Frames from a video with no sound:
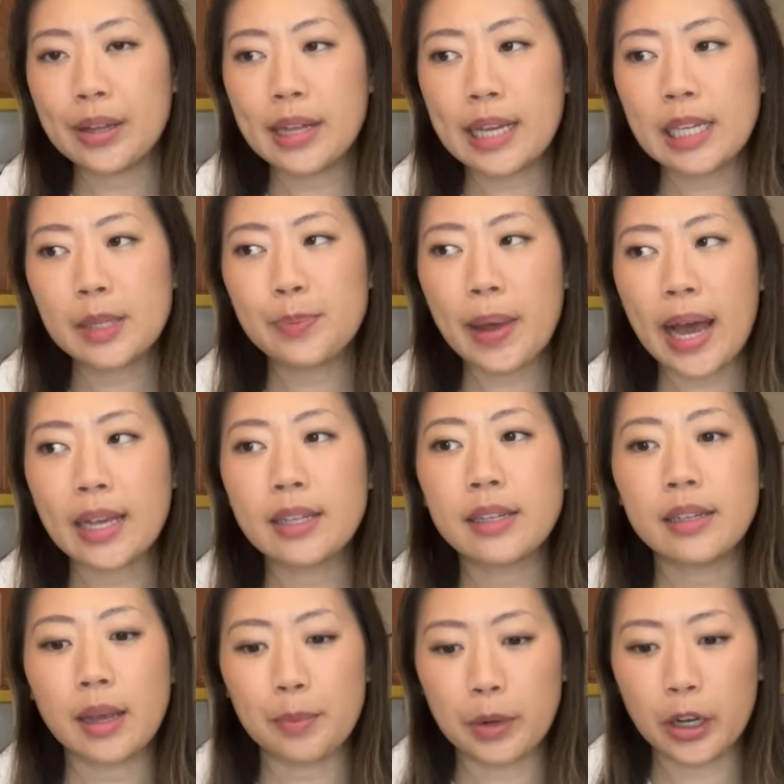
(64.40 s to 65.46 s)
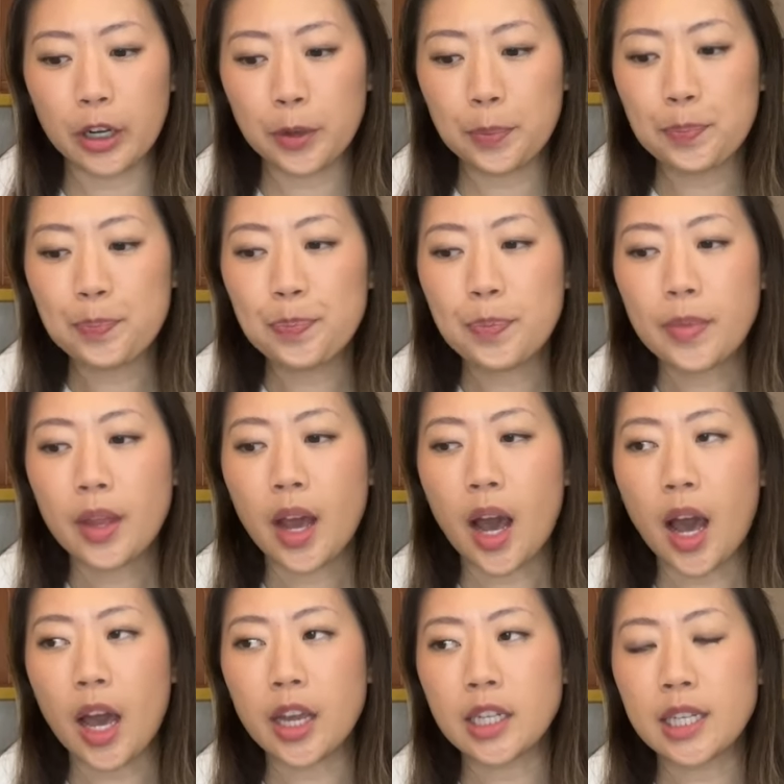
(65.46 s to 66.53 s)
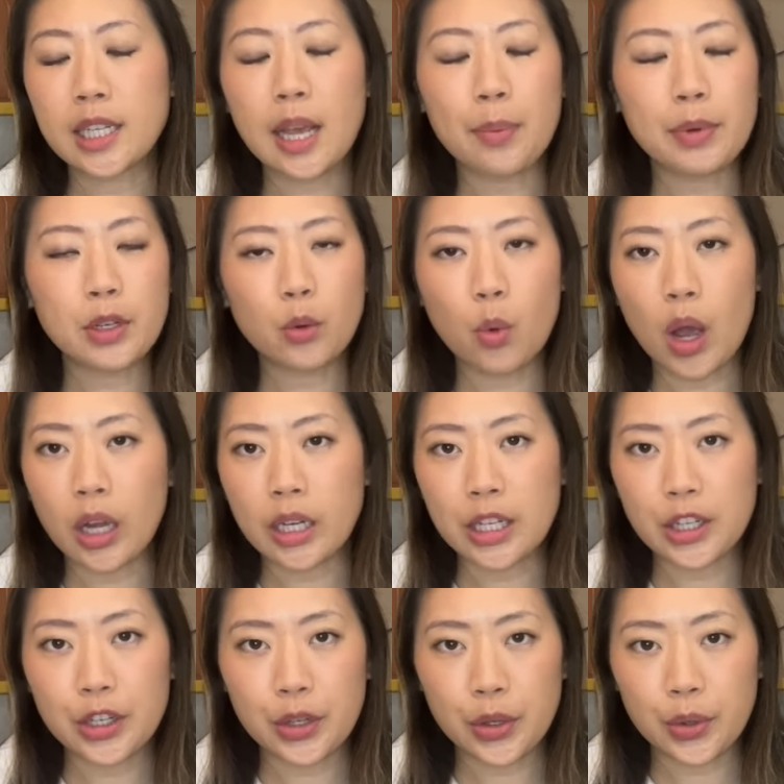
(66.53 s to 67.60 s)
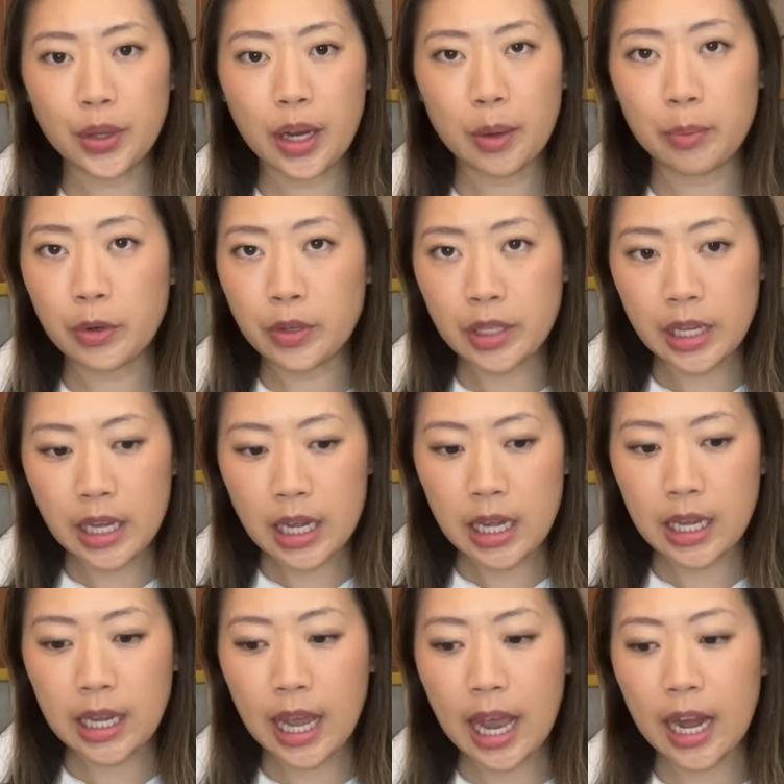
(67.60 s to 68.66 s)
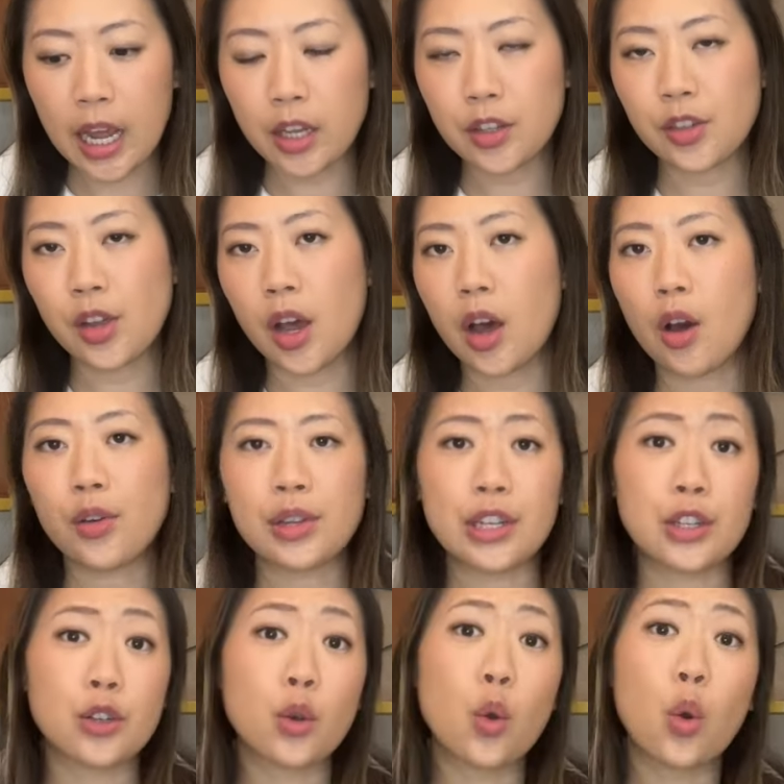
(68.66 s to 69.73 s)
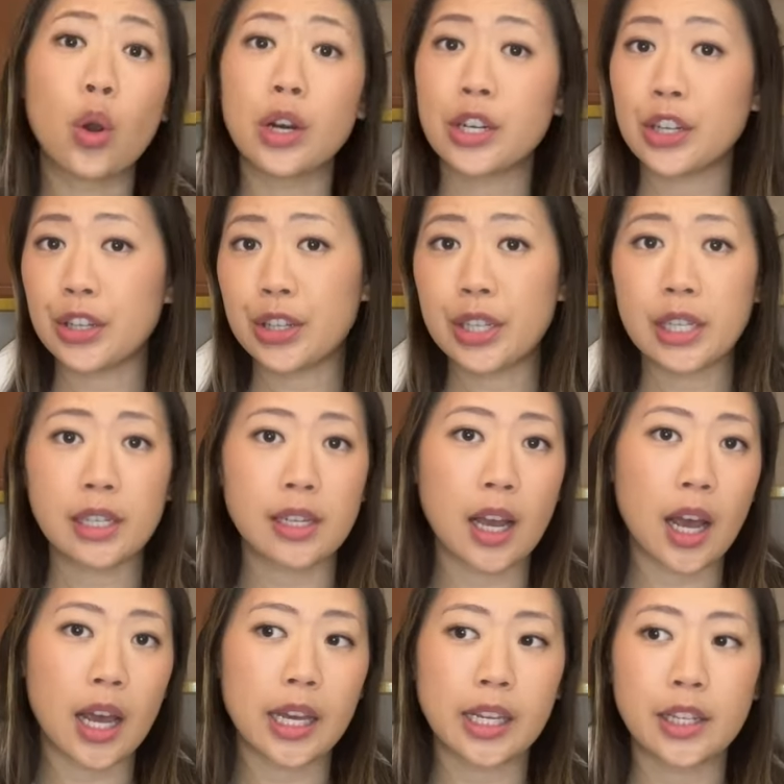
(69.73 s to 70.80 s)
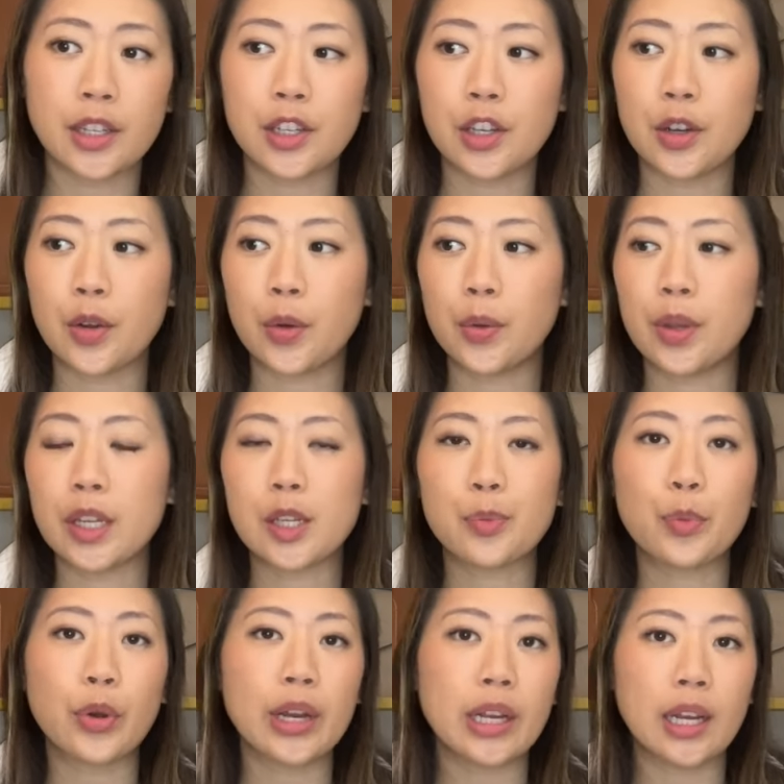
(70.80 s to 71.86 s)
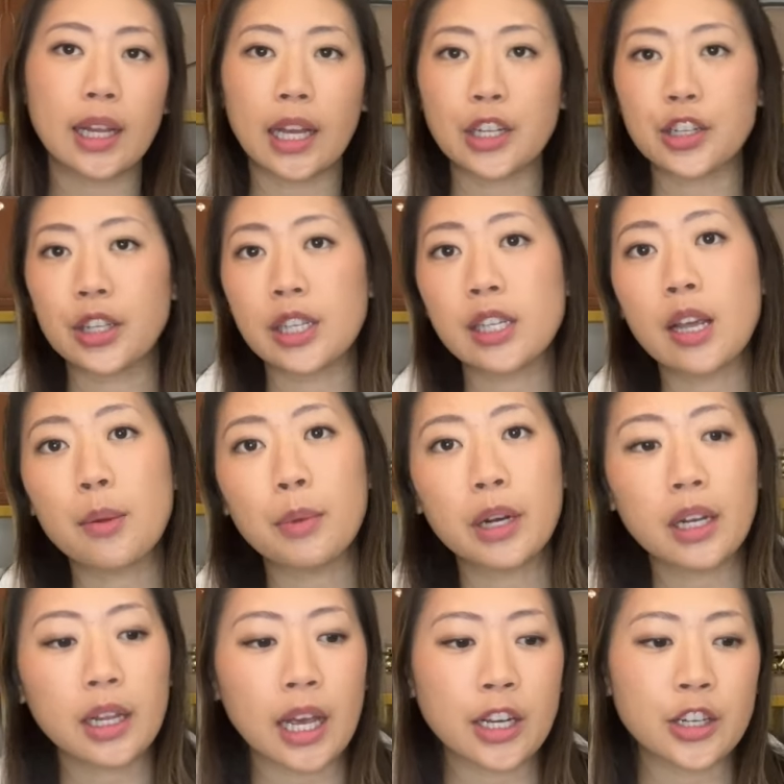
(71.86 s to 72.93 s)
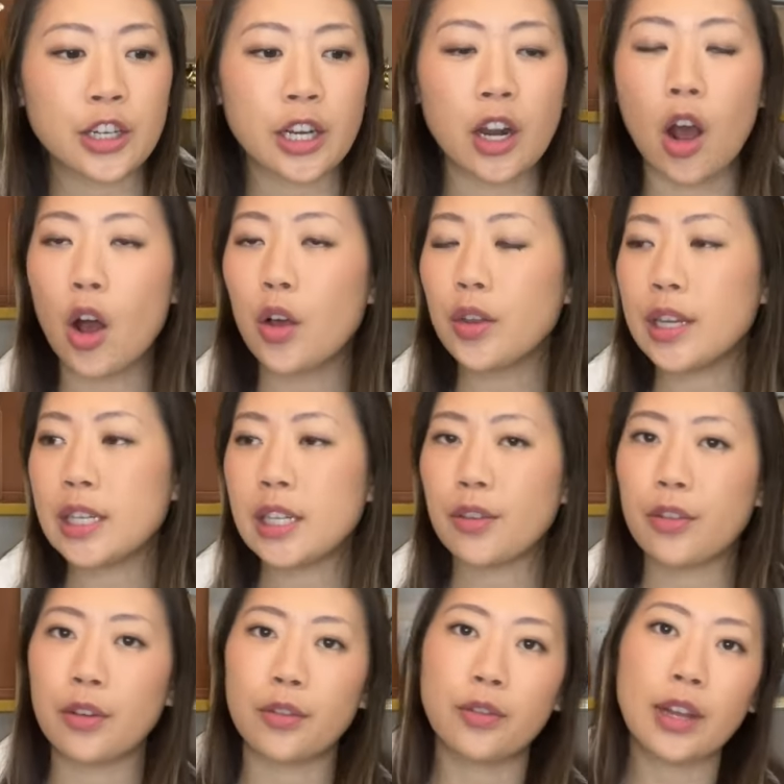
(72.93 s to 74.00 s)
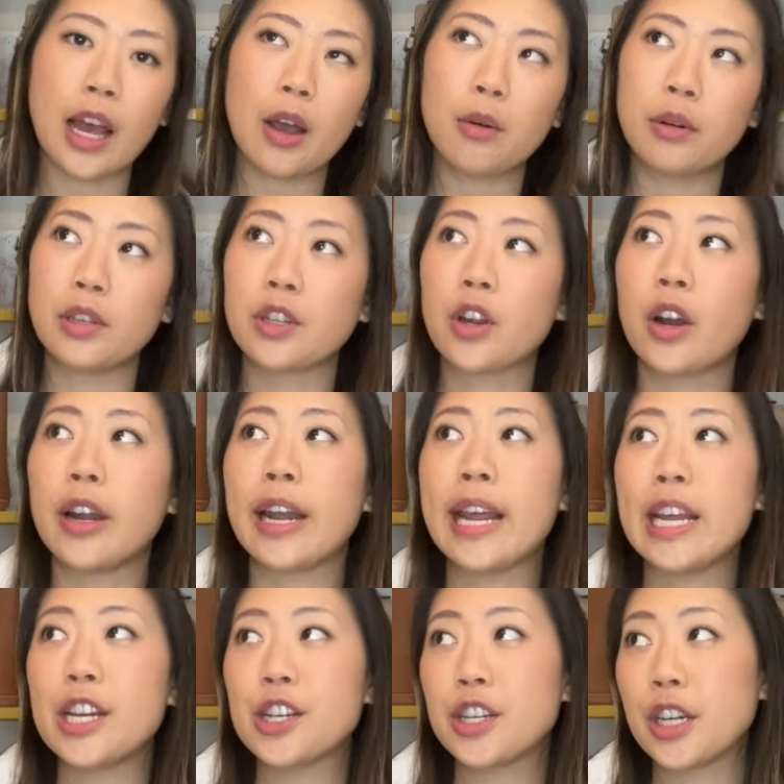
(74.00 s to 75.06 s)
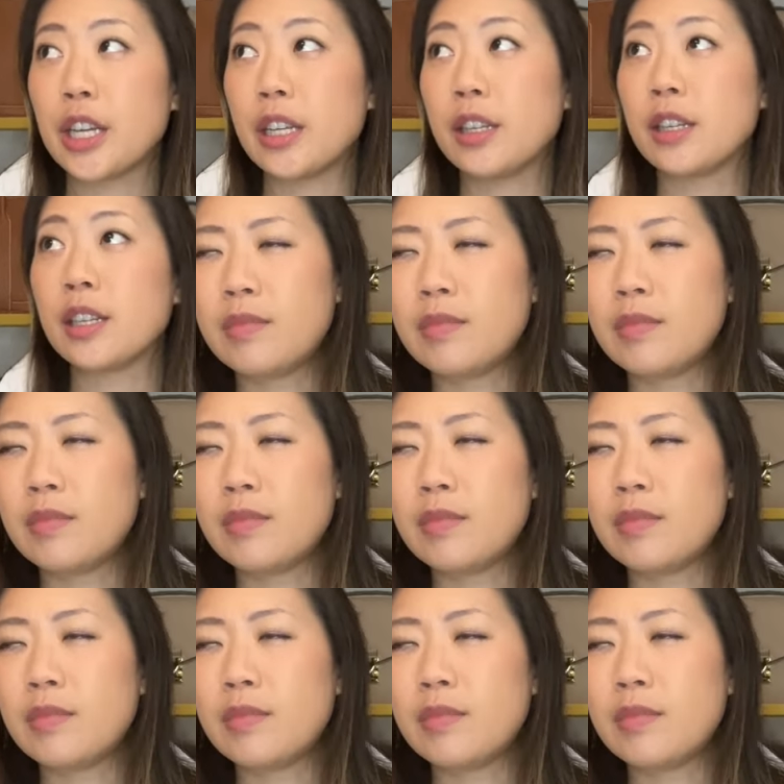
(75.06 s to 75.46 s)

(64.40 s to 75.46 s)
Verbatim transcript: this past summer, I just happened to walk into their boutique and I saw all these gorgeous designs, you know, the spring collection, the summer collection, all these different flowers, carnations,